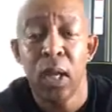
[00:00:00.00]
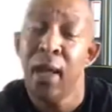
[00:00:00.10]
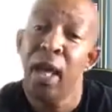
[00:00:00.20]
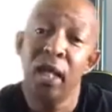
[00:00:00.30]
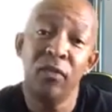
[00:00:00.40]

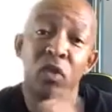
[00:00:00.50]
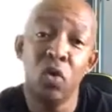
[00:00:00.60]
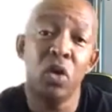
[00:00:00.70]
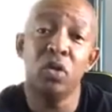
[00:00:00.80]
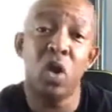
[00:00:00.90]
And if you're going
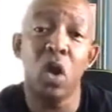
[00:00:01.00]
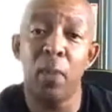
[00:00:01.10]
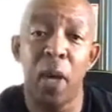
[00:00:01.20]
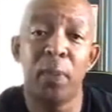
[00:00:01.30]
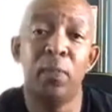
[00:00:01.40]
to talk
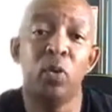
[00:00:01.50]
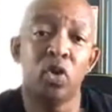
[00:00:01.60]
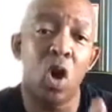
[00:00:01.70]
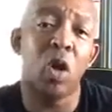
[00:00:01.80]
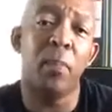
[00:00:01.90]
about people,
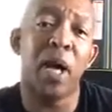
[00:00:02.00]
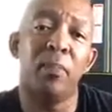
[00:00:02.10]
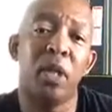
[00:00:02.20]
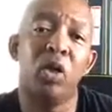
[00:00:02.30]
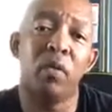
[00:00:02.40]
talk about them
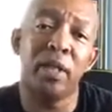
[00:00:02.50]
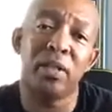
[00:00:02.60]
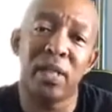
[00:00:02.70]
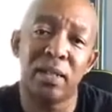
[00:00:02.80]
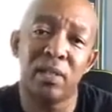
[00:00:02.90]
in a great
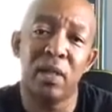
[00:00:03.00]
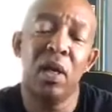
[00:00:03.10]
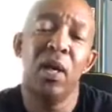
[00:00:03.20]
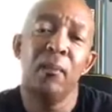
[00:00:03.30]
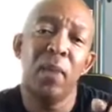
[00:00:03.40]
sense.
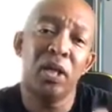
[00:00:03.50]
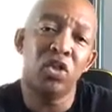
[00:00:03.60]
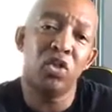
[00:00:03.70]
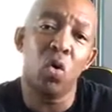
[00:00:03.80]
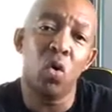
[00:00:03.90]
Make
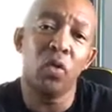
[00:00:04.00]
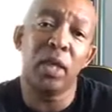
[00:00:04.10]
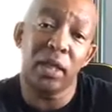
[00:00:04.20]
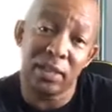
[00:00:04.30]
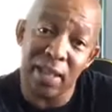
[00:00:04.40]
sure that,
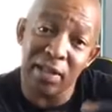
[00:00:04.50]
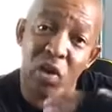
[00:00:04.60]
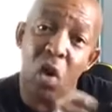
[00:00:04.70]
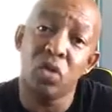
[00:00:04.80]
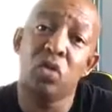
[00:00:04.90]
because that's
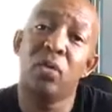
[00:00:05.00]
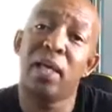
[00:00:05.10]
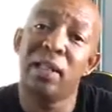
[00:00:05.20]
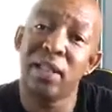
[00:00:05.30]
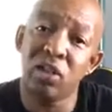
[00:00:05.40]
also that
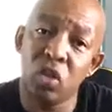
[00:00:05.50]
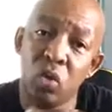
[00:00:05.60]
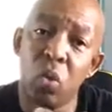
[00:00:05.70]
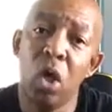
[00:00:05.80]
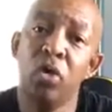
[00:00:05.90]
leads
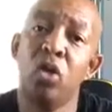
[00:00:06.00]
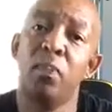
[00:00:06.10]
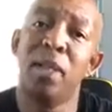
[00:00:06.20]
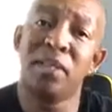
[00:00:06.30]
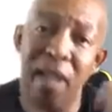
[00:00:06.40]
to your
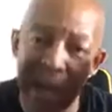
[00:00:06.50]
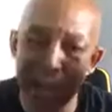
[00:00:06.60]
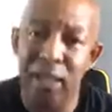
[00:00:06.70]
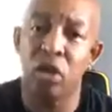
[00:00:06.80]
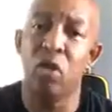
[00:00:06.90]
mentality,
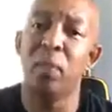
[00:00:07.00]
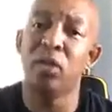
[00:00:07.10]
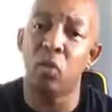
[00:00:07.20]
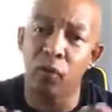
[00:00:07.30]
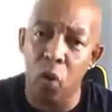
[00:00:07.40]
your
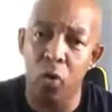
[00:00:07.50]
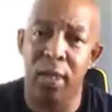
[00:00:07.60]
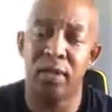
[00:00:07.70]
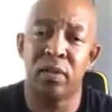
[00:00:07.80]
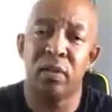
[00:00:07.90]
mental
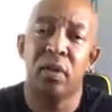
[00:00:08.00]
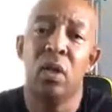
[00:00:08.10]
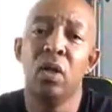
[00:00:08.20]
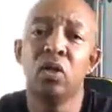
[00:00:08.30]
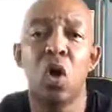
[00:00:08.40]
focus.
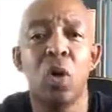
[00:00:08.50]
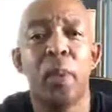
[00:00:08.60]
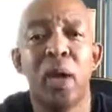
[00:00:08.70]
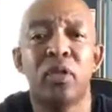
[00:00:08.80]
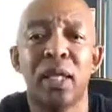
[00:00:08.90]
Talk
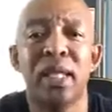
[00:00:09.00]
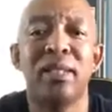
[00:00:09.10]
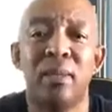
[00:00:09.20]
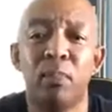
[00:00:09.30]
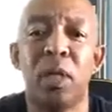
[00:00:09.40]
about things
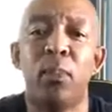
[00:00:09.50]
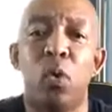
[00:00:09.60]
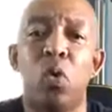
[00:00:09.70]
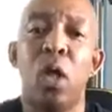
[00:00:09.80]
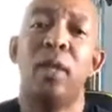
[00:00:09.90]
and
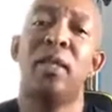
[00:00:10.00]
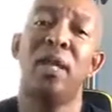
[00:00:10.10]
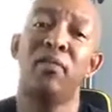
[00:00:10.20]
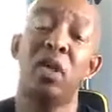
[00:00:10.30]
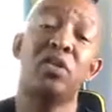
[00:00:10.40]
people that
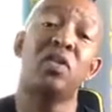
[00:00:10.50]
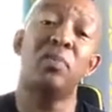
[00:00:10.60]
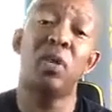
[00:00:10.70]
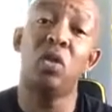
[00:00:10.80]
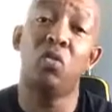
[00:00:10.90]
have done
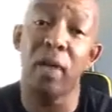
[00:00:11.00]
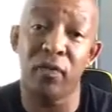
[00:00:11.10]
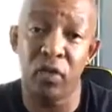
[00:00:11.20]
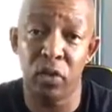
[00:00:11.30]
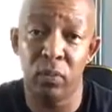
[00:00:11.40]
something great
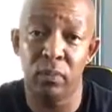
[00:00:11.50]
for you.